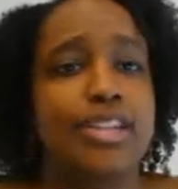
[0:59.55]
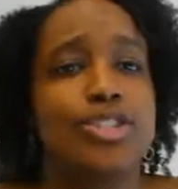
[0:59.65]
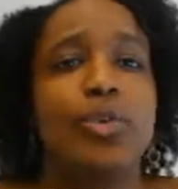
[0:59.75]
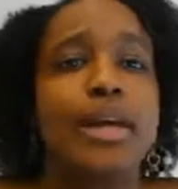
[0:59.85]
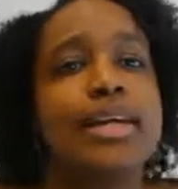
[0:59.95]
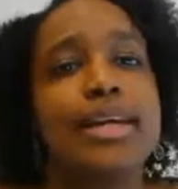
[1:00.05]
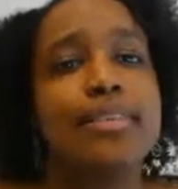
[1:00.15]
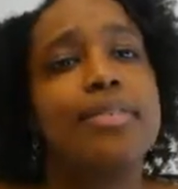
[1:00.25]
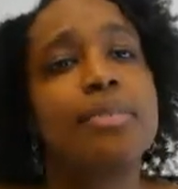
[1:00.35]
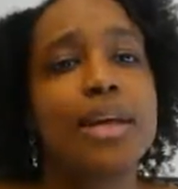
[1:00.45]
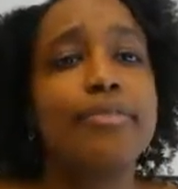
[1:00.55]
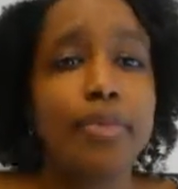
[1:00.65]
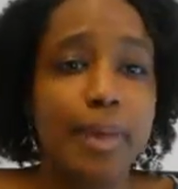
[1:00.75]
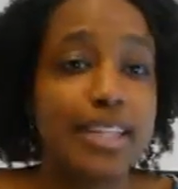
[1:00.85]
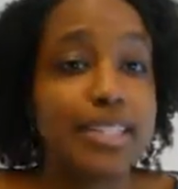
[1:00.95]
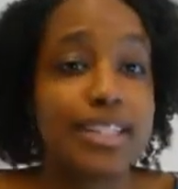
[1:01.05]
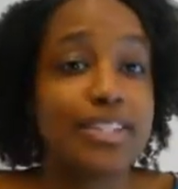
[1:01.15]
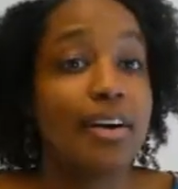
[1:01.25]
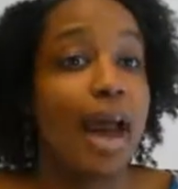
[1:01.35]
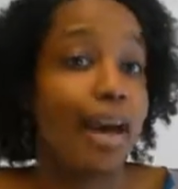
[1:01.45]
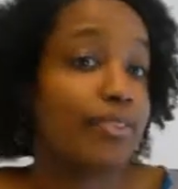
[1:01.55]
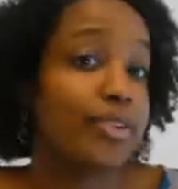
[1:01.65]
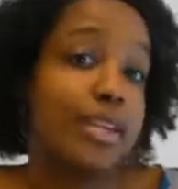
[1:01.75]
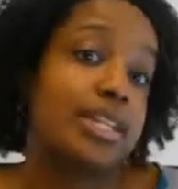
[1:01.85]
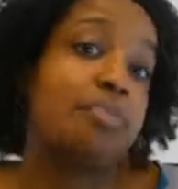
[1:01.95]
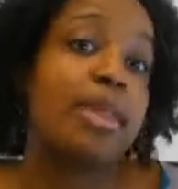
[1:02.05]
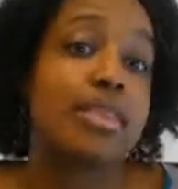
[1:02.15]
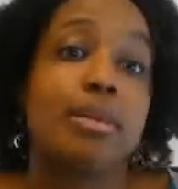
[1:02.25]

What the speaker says: because you waited to give them the information until after they'd spent